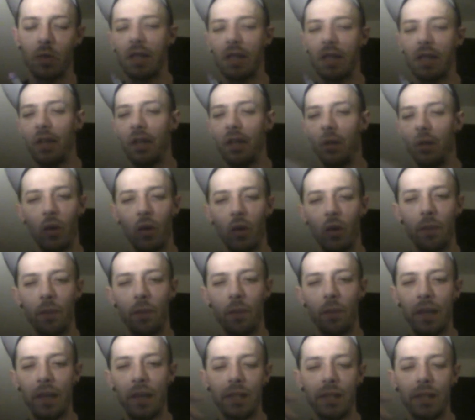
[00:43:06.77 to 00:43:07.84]
saying. The War
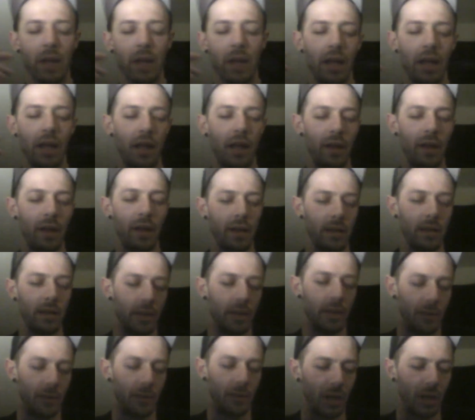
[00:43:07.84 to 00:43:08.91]
Beast, man.
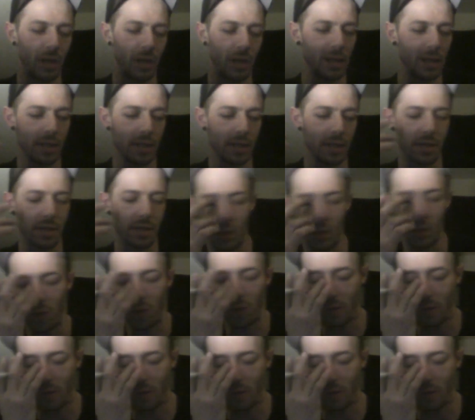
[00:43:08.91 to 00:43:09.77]
If you guys listen to War